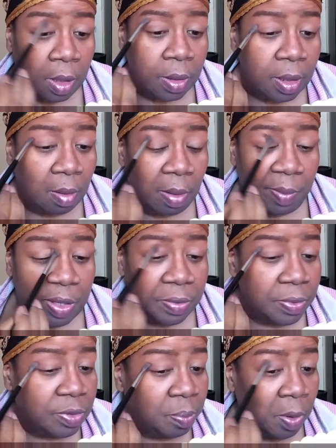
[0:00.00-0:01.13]
You know, my mother
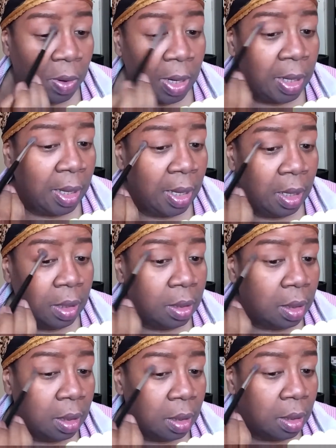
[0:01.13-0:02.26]
was born in